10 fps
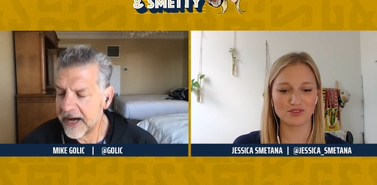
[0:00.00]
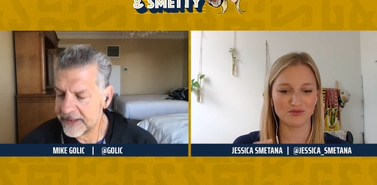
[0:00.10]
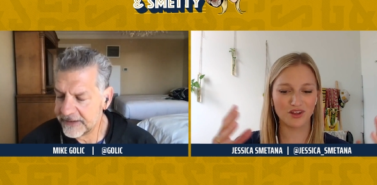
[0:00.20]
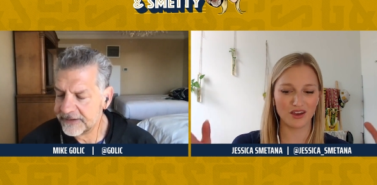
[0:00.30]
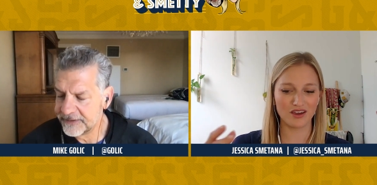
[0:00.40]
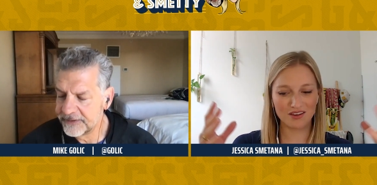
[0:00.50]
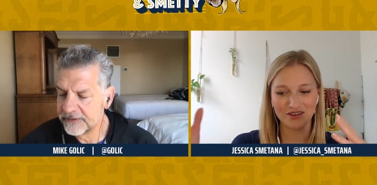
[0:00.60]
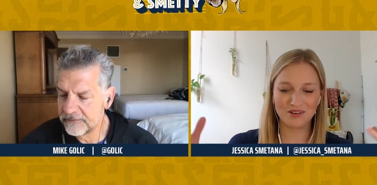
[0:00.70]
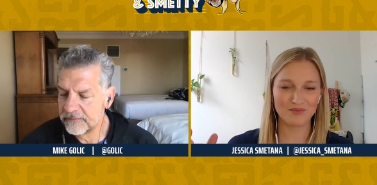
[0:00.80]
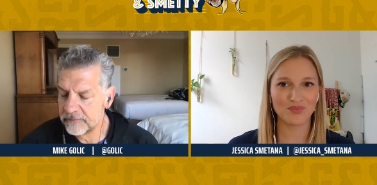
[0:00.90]
Speaker 1: of like
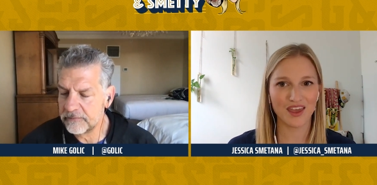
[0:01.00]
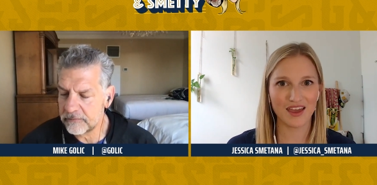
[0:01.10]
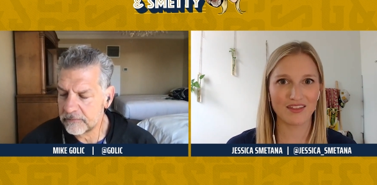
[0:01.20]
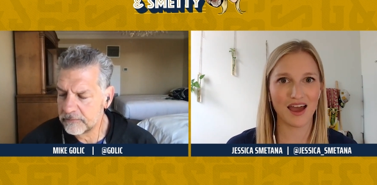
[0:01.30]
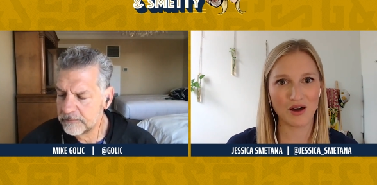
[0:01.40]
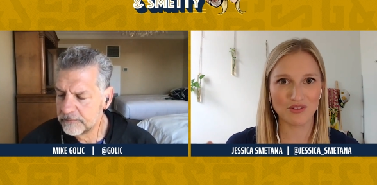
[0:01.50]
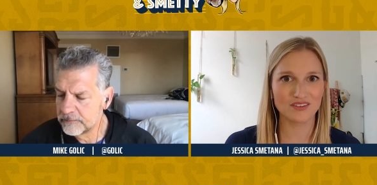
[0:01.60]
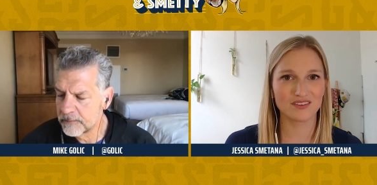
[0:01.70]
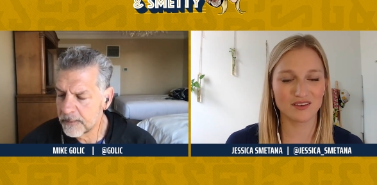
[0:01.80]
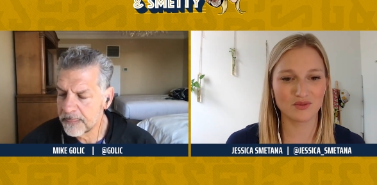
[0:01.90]
how
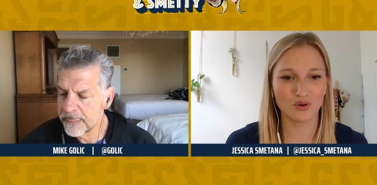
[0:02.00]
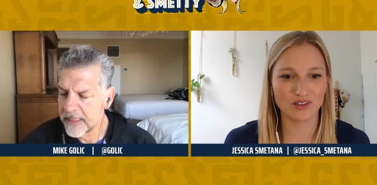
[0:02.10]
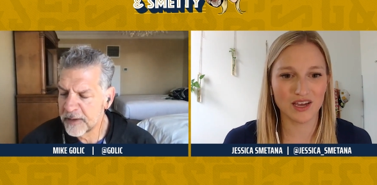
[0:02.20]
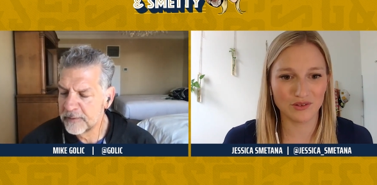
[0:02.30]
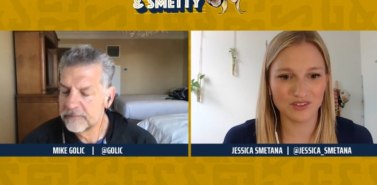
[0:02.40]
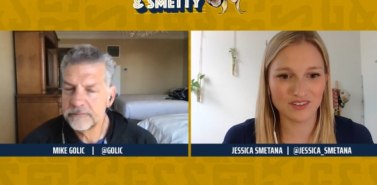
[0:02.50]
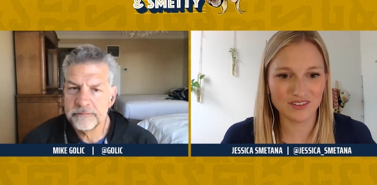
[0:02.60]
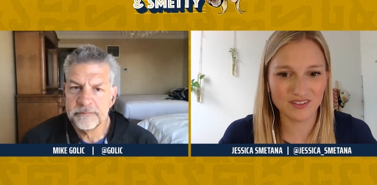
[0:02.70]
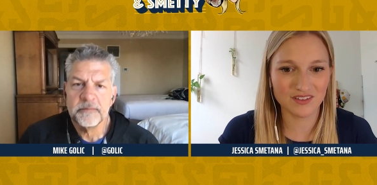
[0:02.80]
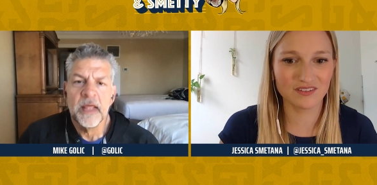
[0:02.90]
these things worked out this
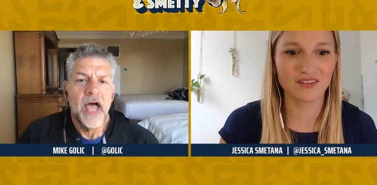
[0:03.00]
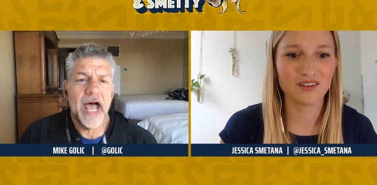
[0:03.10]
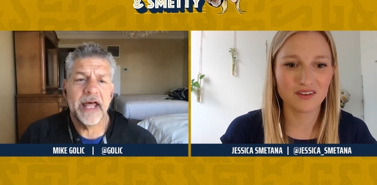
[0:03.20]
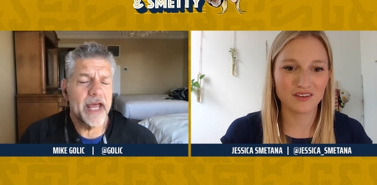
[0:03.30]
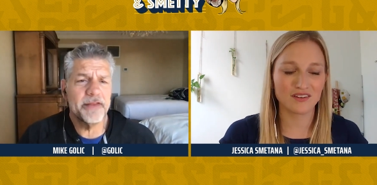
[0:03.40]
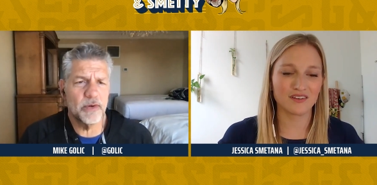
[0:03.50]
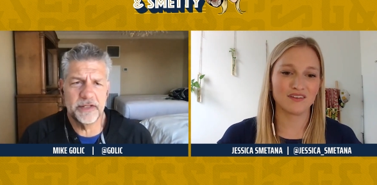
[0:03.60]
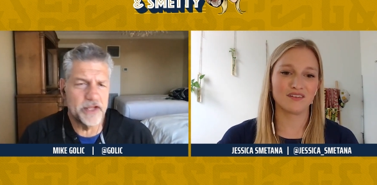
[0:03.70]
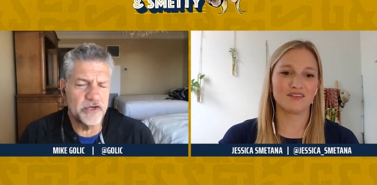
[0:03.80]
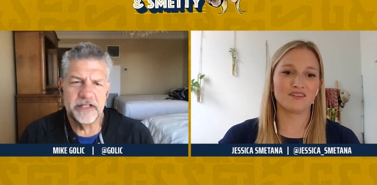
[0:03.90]
season.
Speaker 2: And, and,
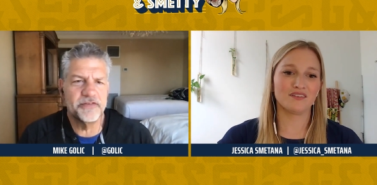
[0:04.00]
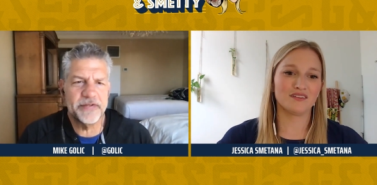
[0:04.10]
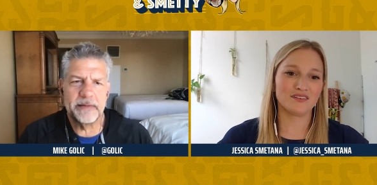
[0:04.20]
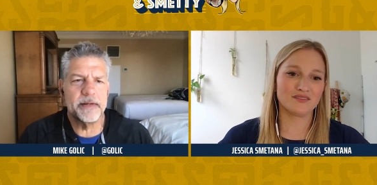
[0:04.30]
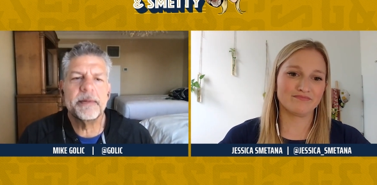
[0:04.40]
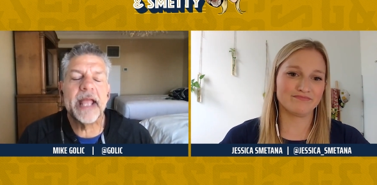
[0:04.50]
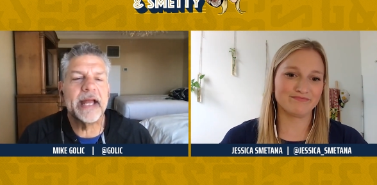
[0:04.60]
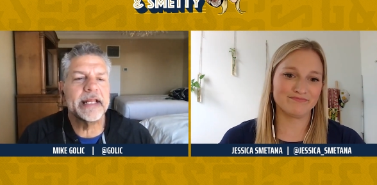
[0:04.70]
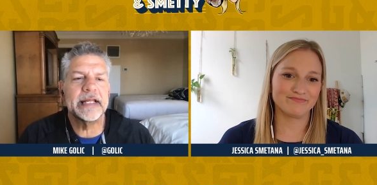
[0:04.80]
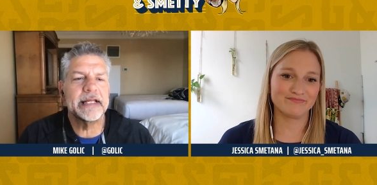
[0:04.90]
there there didn't seem to be
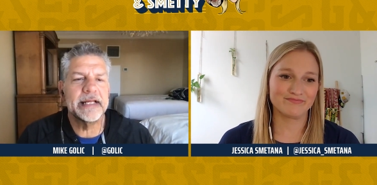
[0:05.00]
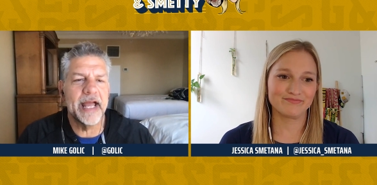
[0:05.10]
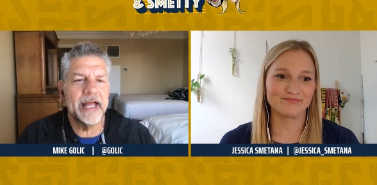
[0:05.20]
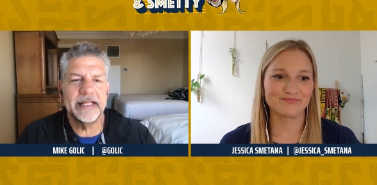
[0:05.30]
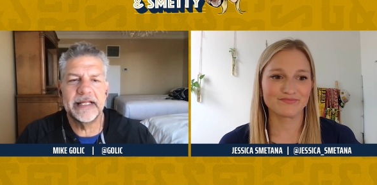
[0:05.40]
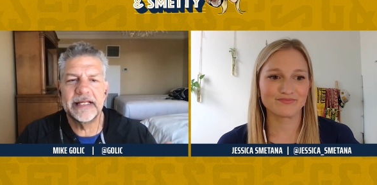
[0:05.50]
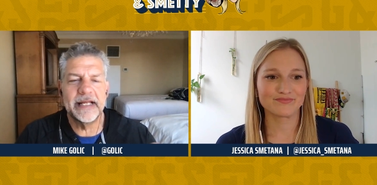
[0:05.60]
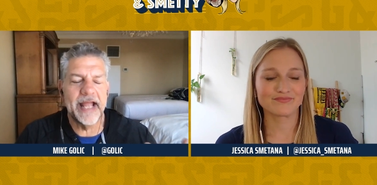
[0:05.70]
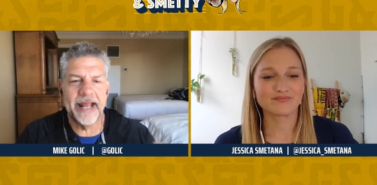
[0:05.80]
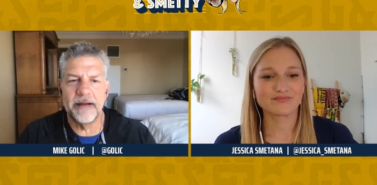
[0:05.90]
any
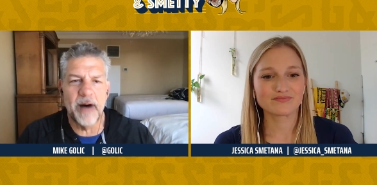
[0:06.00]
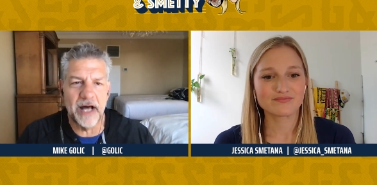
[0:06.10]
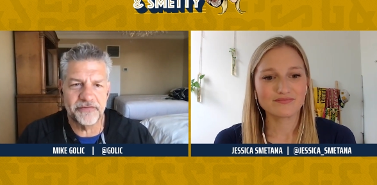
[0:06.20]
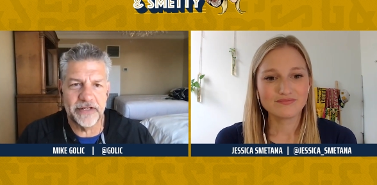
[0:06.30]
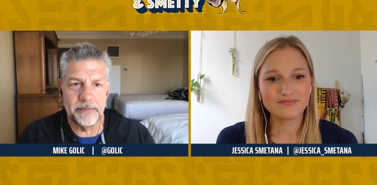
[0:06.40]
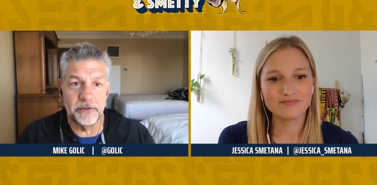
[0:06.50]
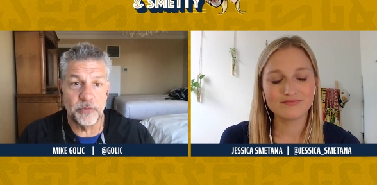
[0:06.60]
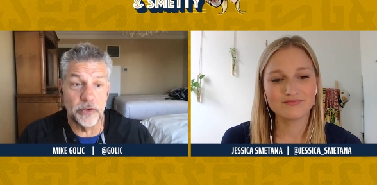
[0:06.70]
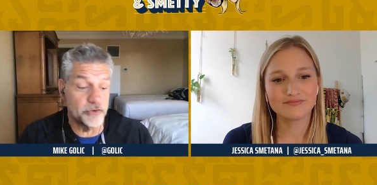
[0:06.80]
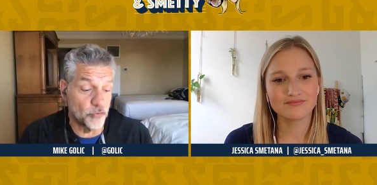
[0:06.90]
any animosity
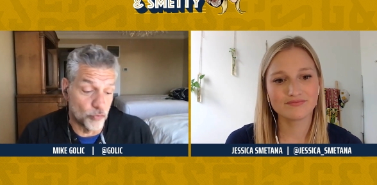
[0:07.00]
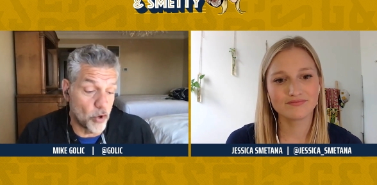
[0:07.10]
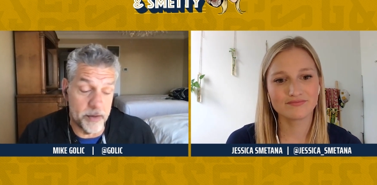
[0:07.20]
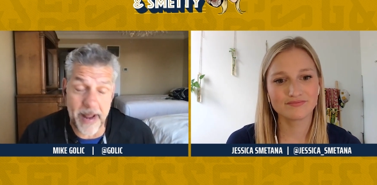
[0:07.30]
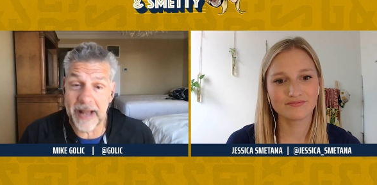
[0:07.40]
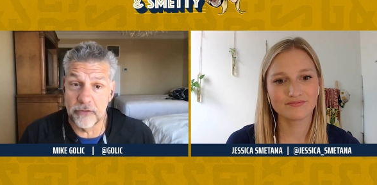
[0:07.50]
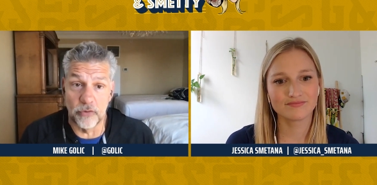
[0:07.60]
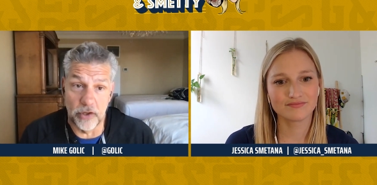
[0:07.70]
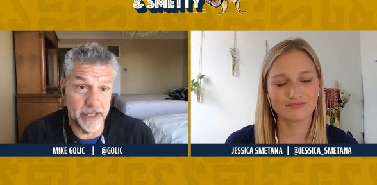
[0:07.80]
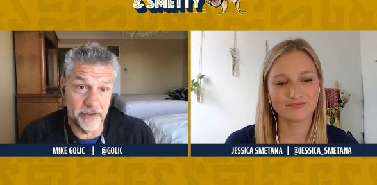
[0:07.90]
between the two. Rory
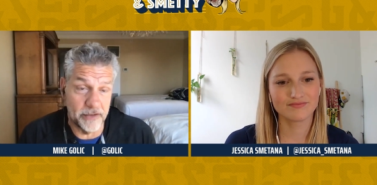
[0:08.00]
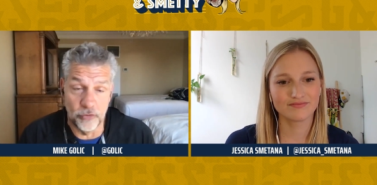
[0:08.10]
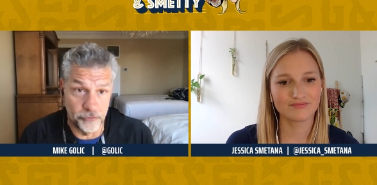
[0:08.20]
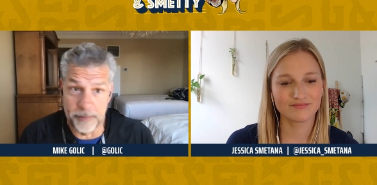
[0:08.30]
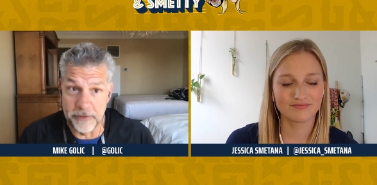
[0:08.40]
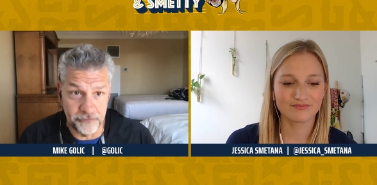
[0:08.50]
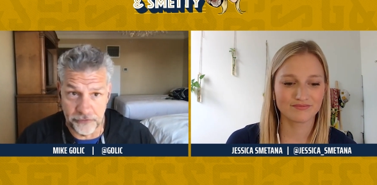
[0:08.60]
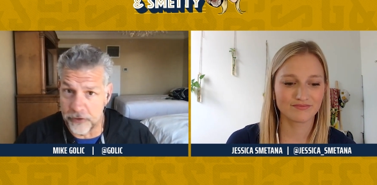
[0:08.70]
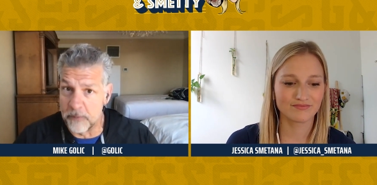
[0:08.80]
McIlroy, who's been the